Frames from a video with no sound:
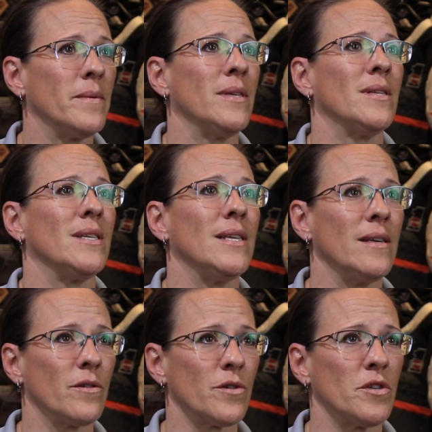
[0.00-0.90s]
Come into the
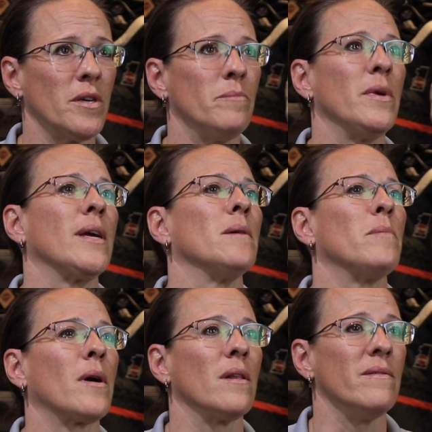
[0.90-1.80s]
dealership,
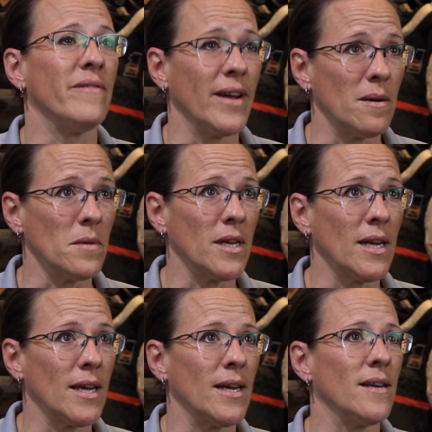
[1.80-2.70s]
become part of the
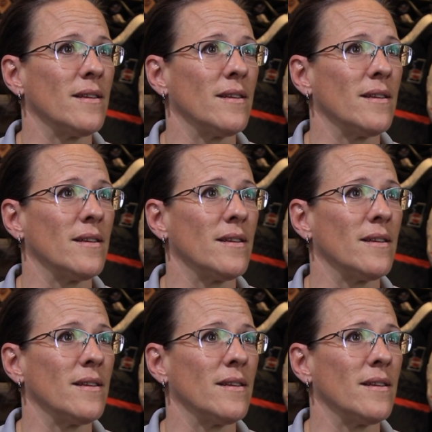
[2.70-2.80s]
family.